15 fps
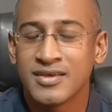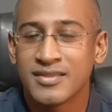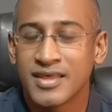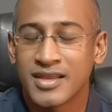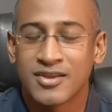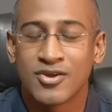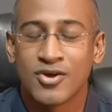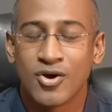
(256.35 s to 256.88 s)

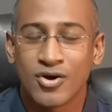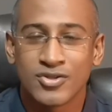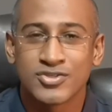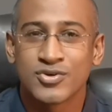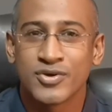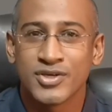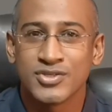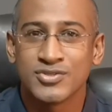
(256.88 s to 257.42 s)
that
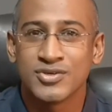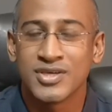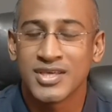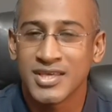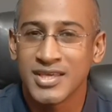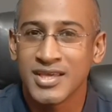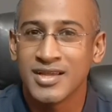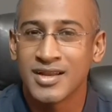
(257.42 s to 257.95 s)
God's going to
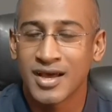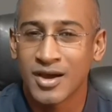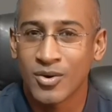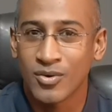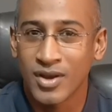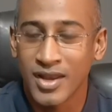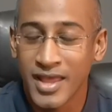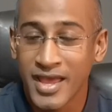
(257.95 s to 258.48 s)
heal
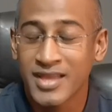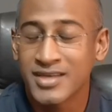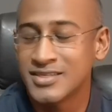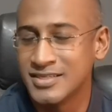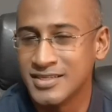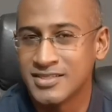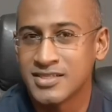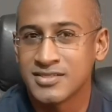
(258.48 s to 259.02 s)
our
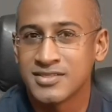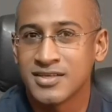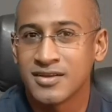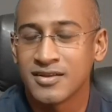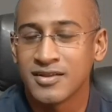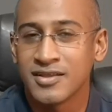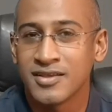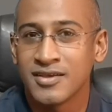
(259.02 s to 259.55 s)
land
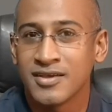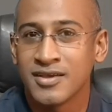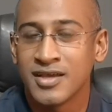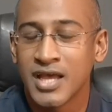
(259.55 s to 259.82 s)
necessarily,